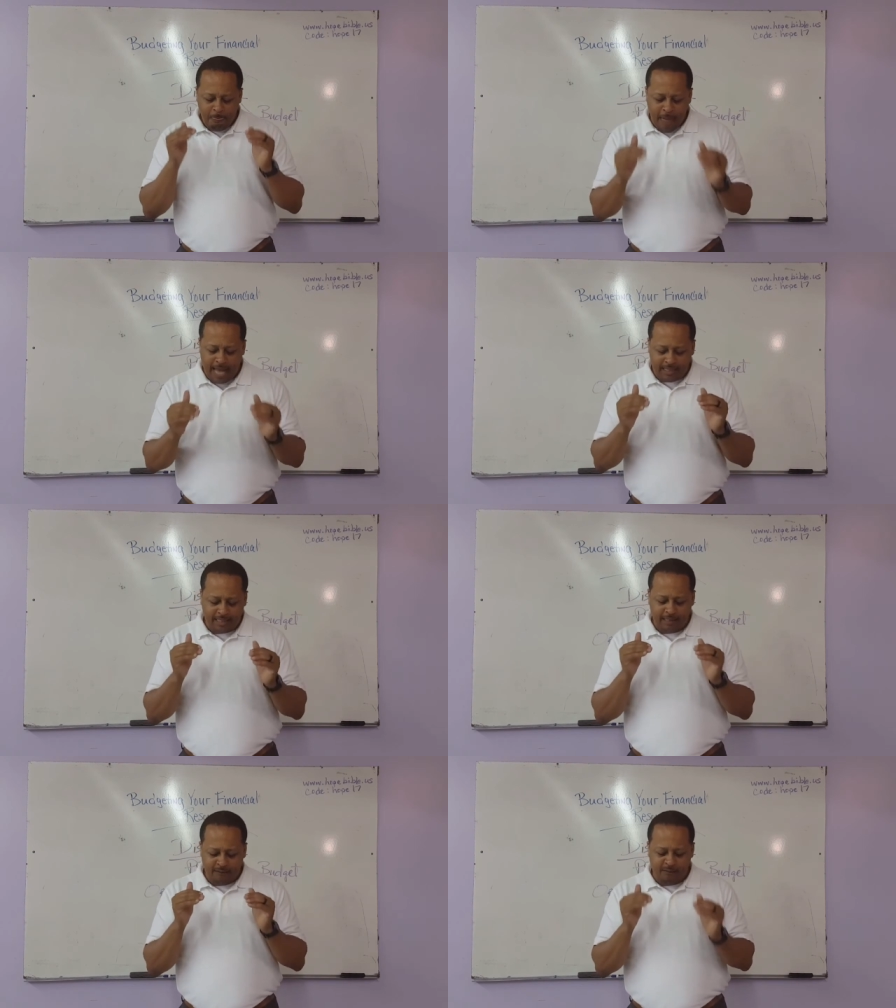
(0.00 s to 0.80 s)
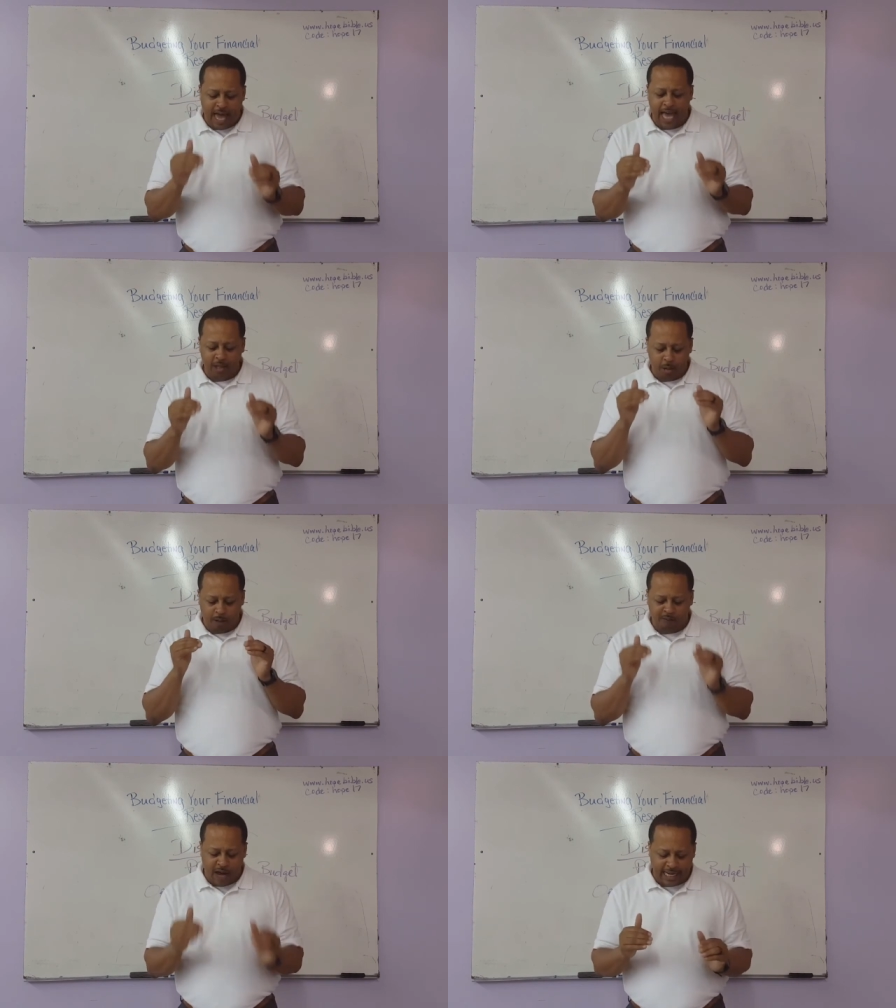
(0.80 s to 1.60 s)
That's the value
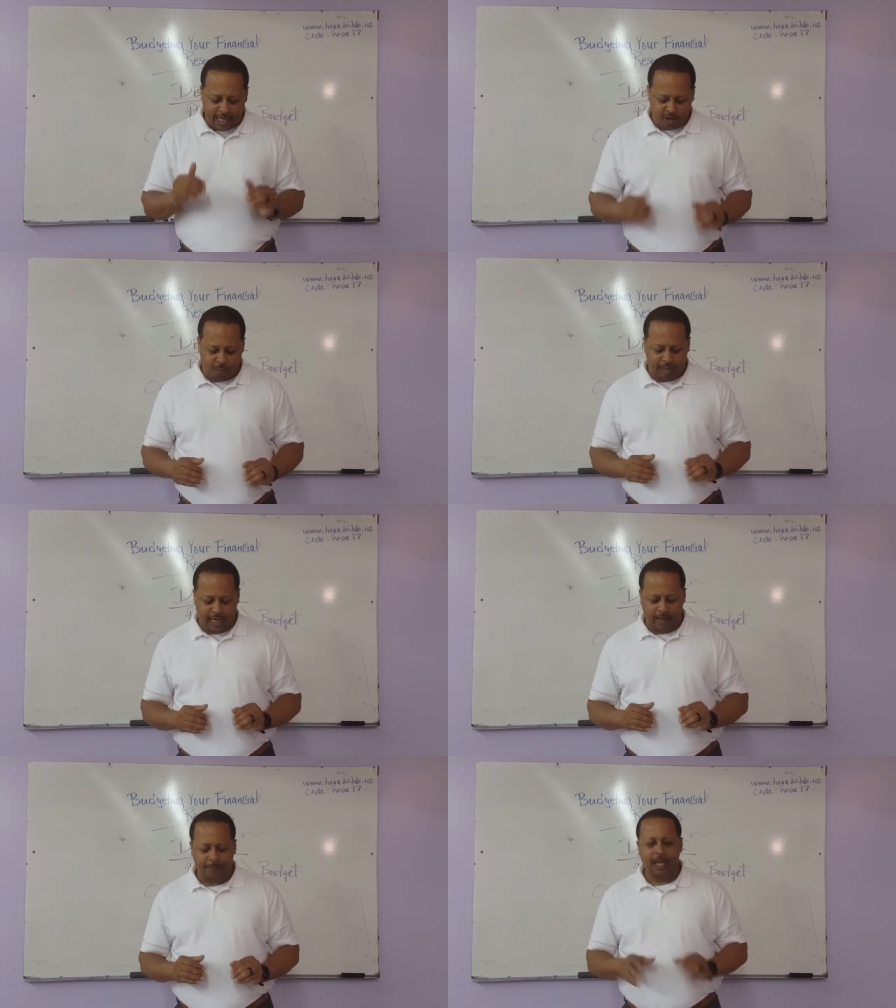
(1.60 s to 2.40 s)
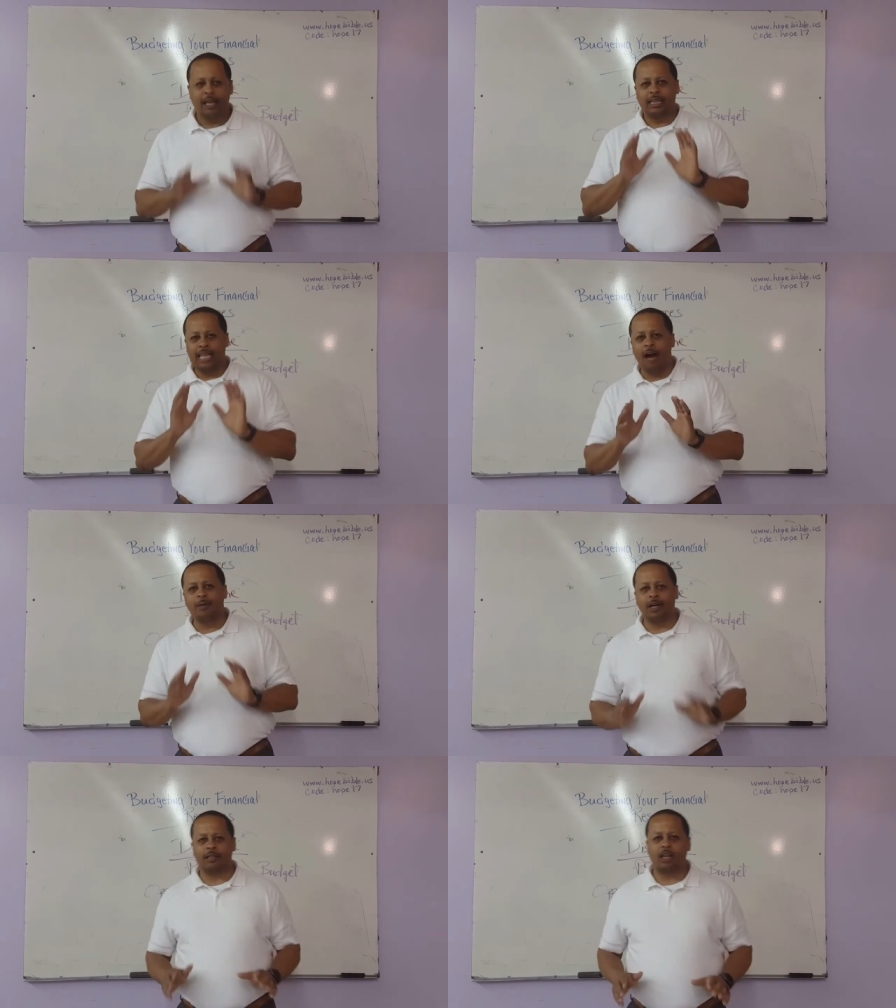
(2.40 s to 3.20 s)
of financial planning. Now
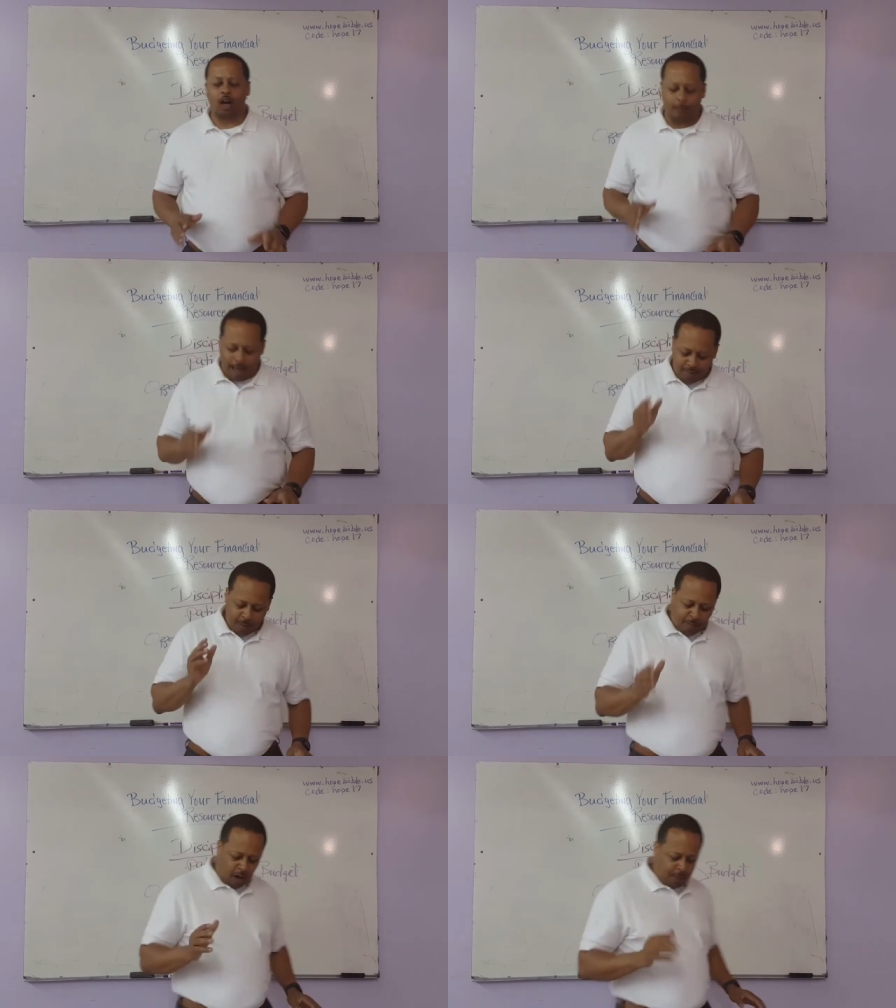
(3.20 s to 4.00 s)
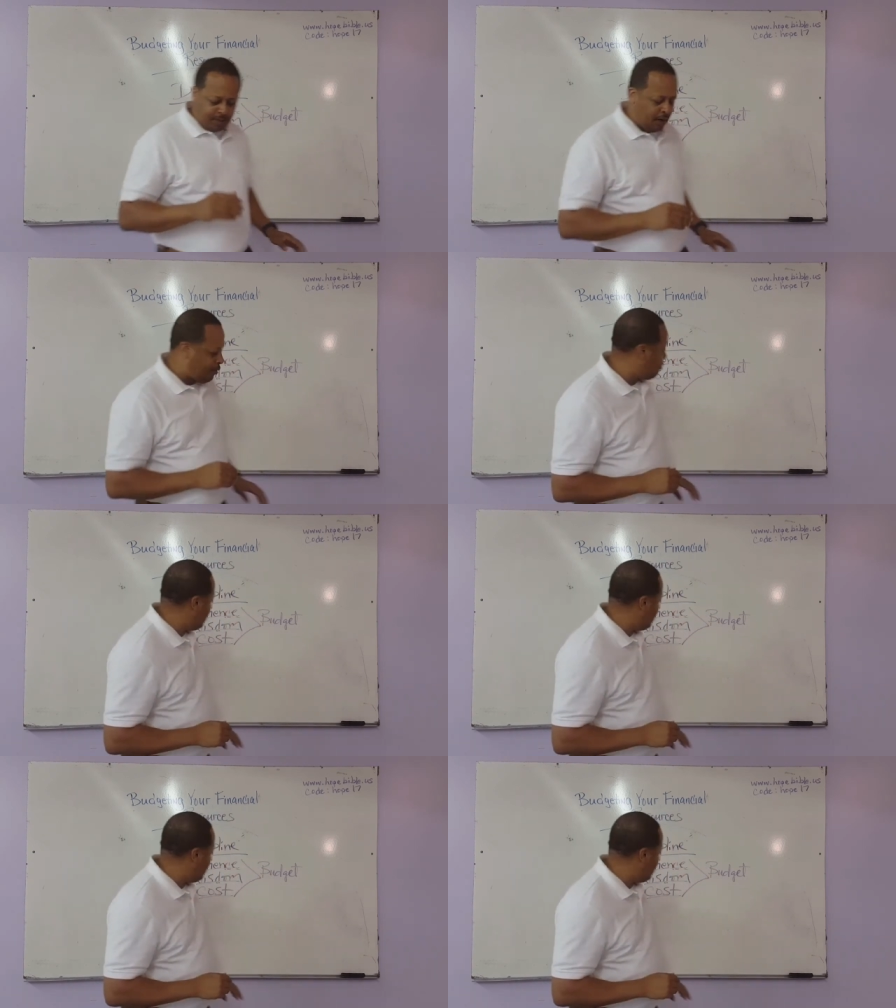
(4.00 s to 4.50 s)
we're going to talk about the purpose of a